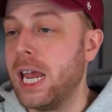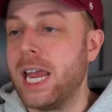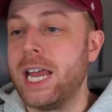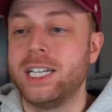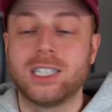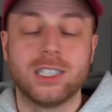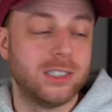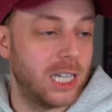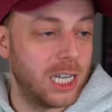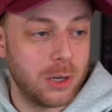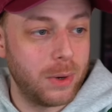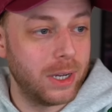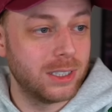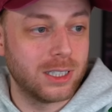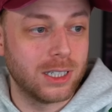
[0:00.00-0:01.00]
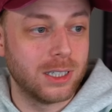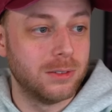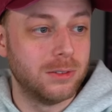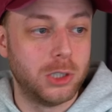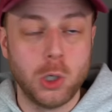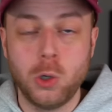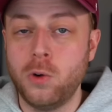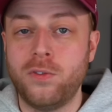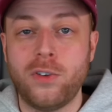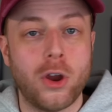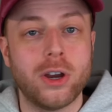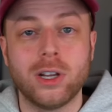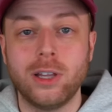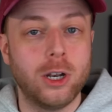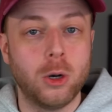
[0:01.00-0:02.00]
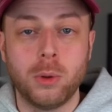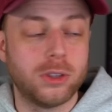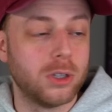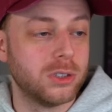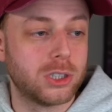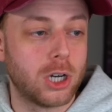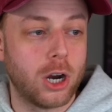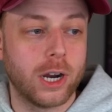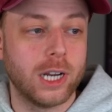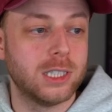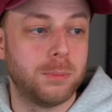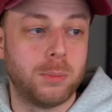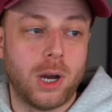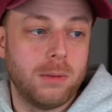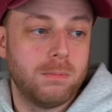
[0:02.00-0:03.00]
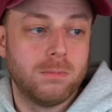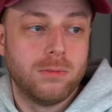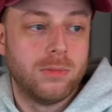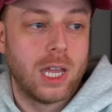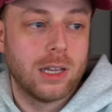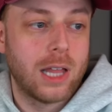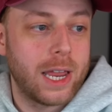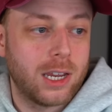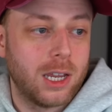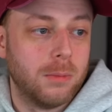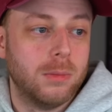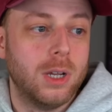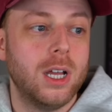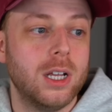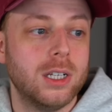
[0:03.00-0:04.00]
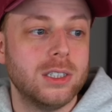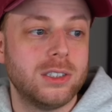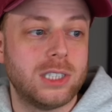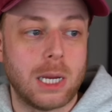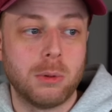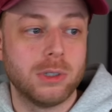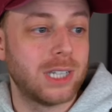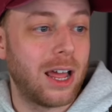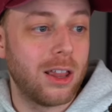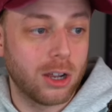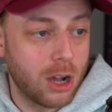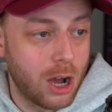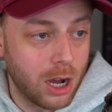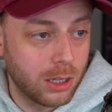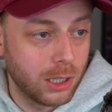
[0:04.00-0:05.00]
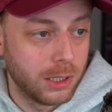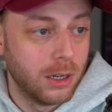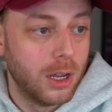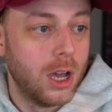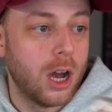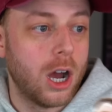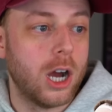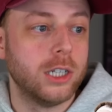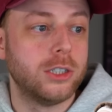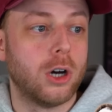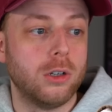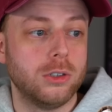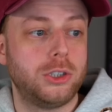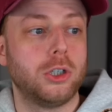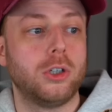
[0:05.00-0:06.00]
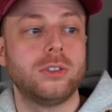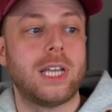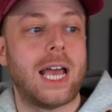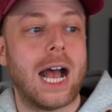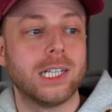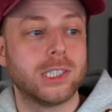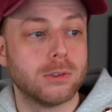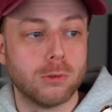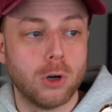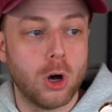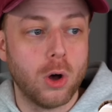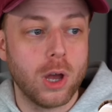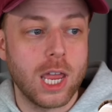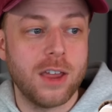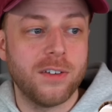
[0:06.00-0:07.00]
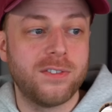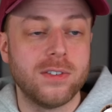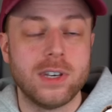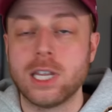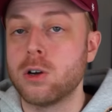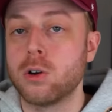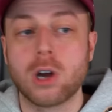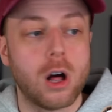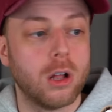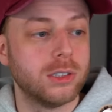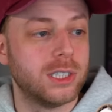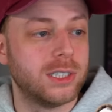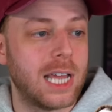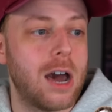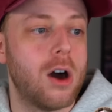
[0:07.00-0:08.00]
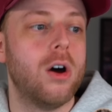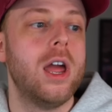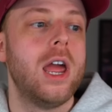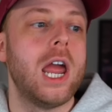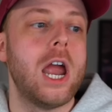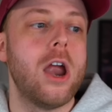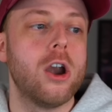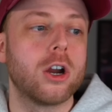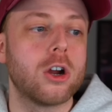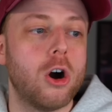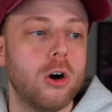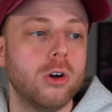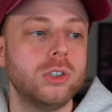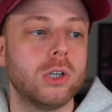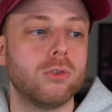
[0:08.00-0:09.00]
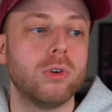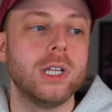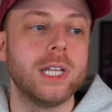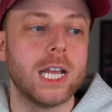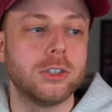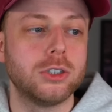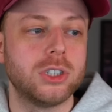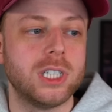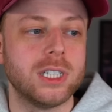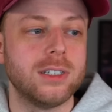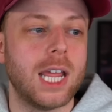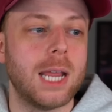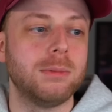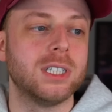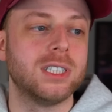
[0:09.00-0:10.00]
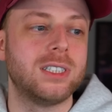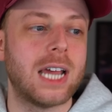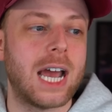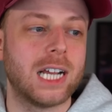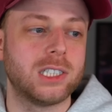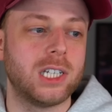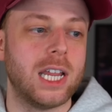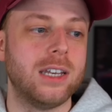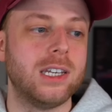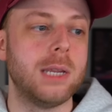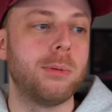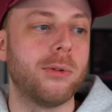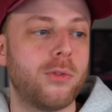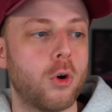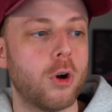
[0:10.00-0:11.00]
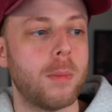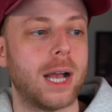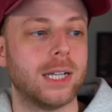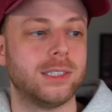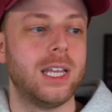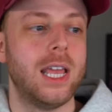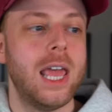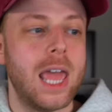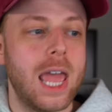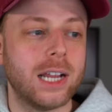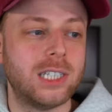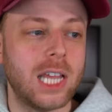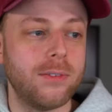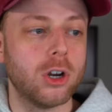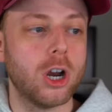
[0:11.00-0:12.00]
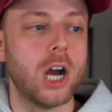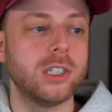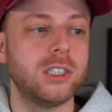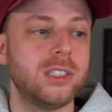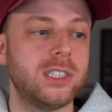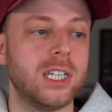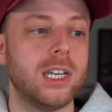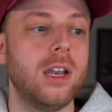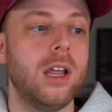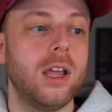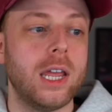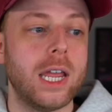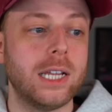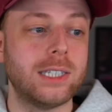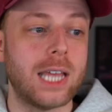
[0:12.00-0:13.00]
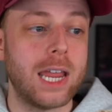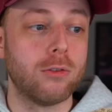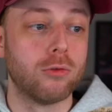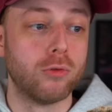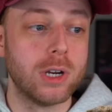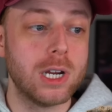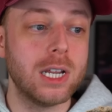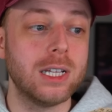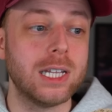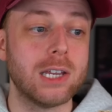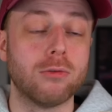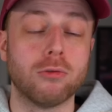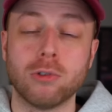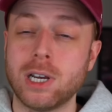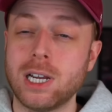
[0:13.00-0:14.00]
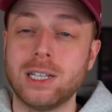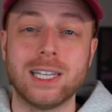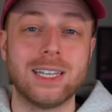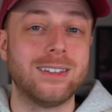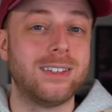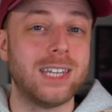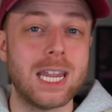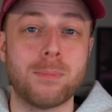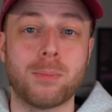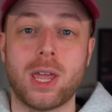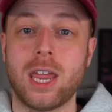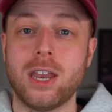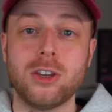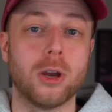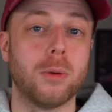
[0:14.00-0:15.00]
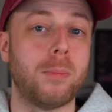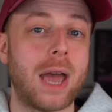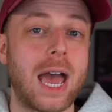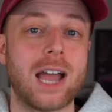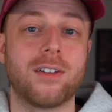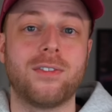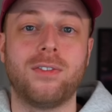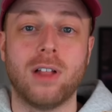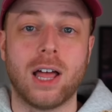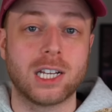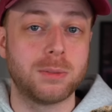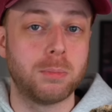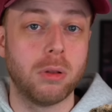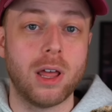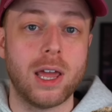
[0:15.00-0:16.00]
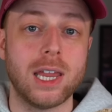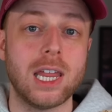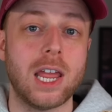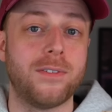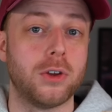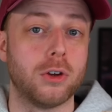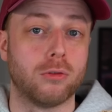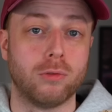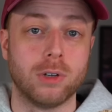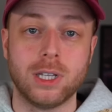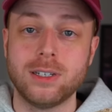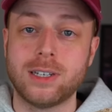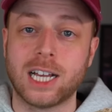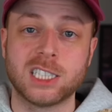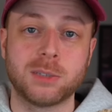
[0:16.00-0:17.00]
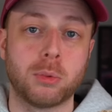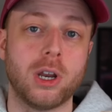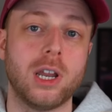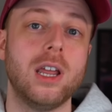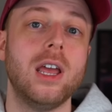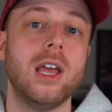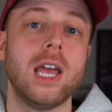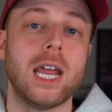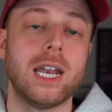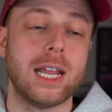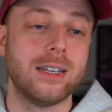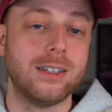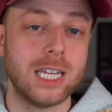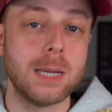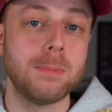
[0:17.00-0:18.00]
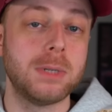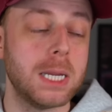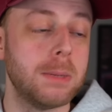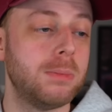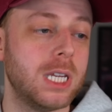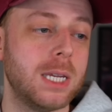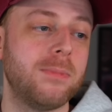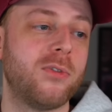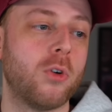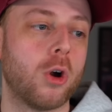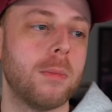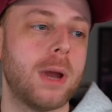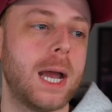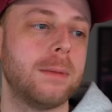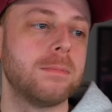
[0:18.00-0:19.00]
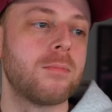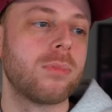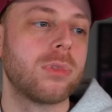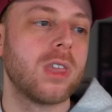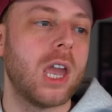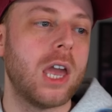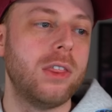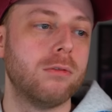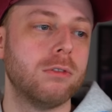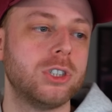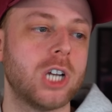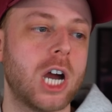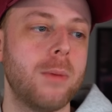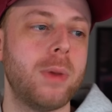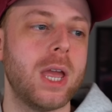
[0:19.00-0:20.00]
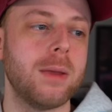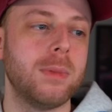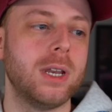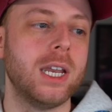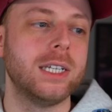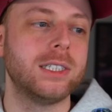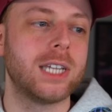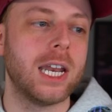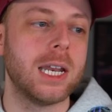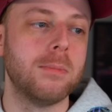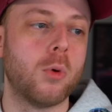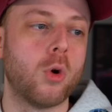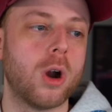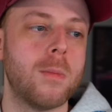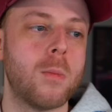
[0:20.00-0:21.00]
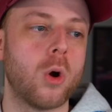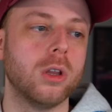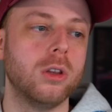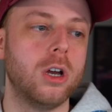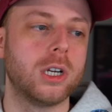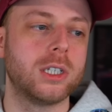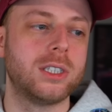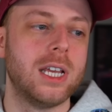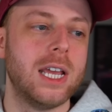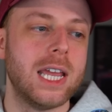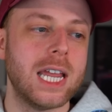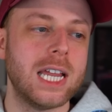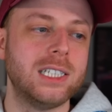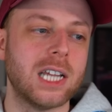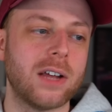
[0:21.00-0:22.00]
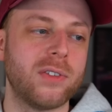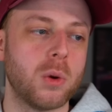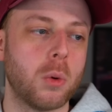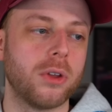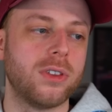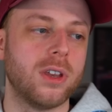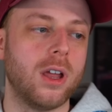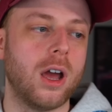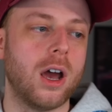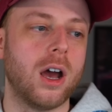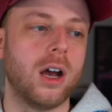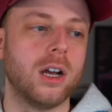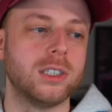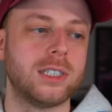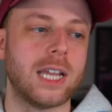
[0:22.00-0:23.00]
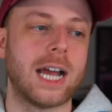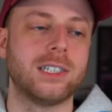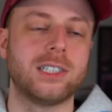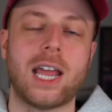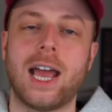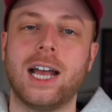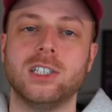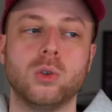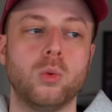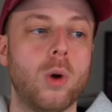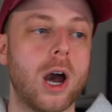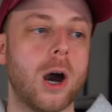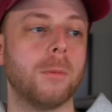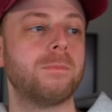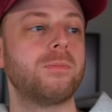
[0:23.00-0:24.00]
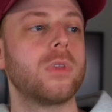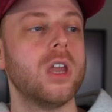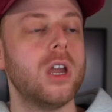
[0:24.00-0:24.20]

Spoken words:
He's continuing to do very little with those targets, but they like him. Same with Tyler Conklin. Dalton Schultz has a role if Nico Collins is out. Eric Ault is a really interesting name to stash in deeper formats. Xavier Hutchinson is a really, really deep in your bag flex play if you're really desperate in a deep, deep, deep format. And then Rashad Bateman is getting more and more looks. He's definitely worth a stash as well.